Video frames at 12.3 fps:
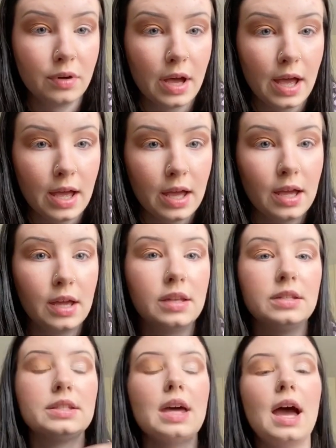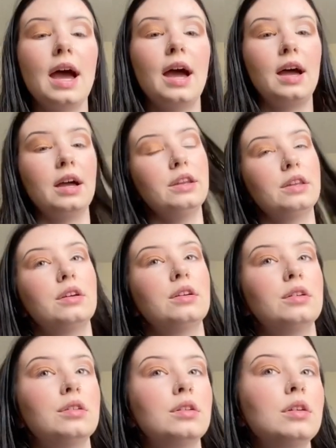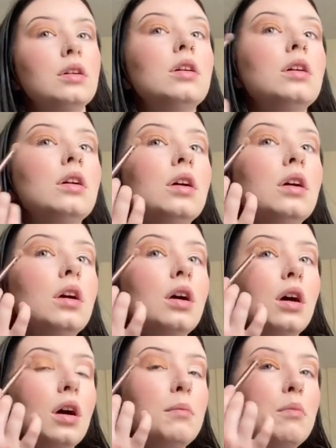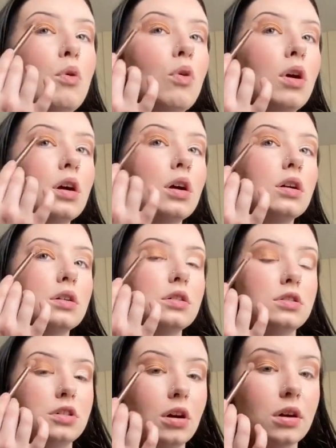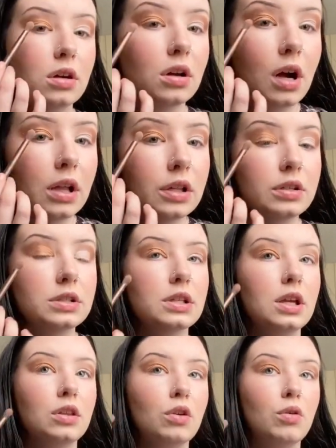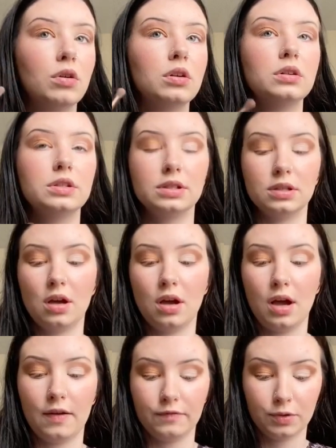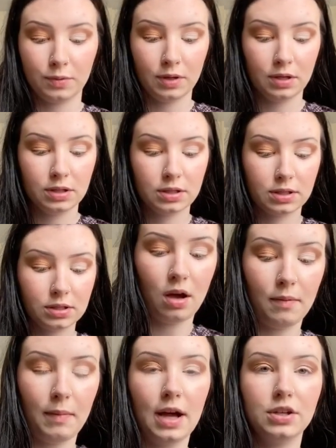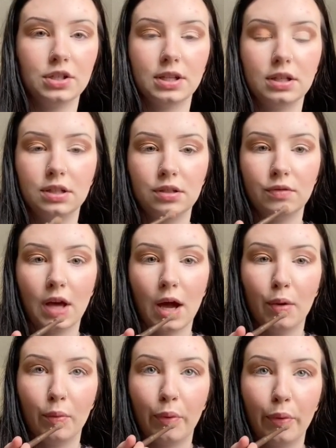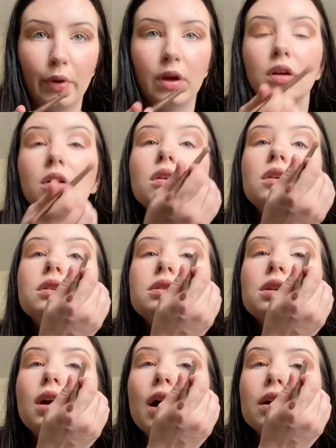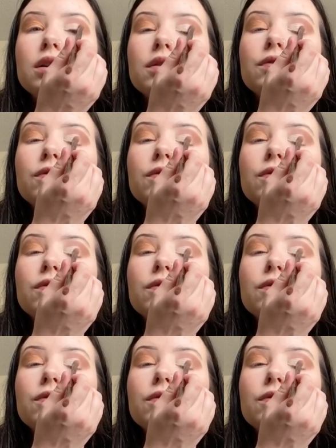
and add more darker colors in the corners afterwards. I just like to do that to kind of